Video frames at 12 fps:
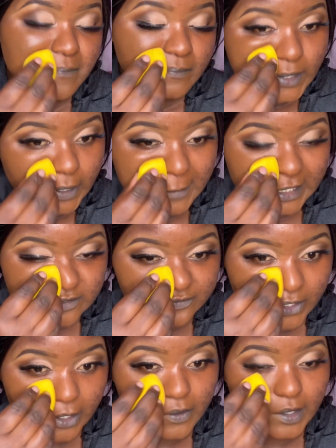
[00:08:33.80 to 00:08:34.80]
But if you're
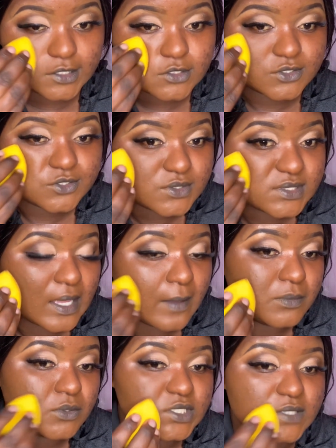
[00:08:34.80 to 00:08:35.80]
going to use a
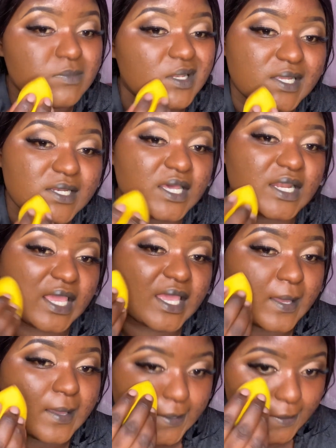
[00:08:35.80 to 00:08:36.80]
beauty blender like I
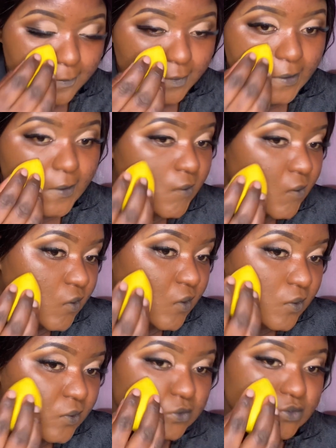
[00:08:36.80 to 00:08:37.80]
am,
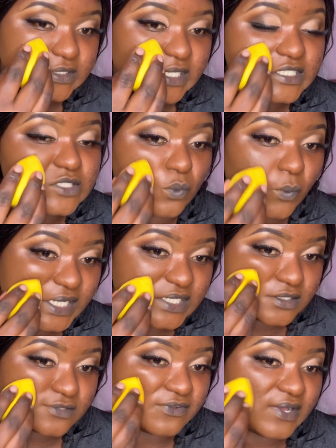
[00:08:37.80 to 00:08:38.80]
you just wet it
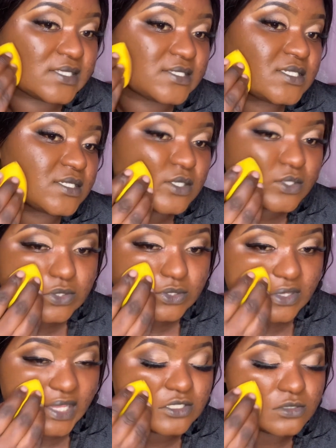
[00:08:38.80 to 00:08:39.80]
first, so
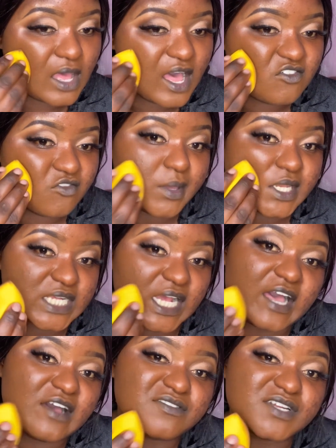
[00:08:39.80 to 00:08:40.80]
that you have better
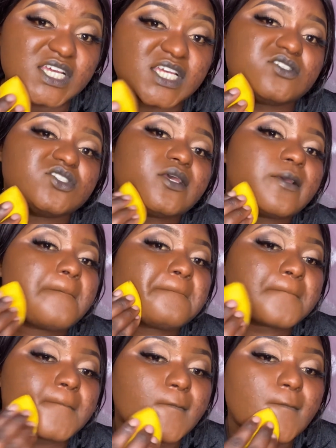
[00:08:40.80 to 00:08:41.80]
coverage.
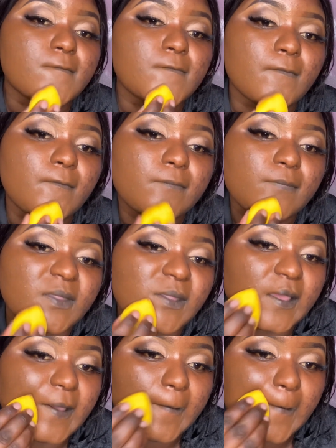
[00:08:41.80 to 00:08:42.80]

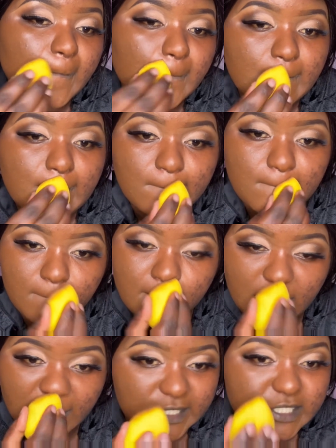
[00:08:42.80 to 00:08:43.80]
Yeah,
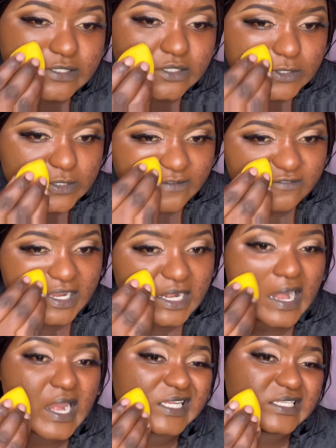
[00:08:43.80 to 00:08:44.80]
and it's even
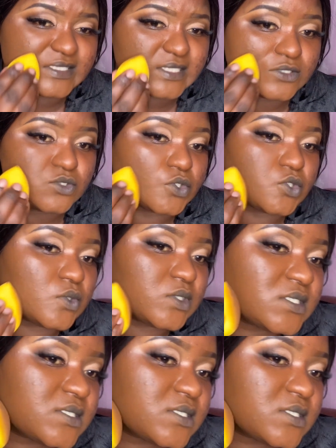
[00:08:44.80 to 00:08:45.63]
easier to use.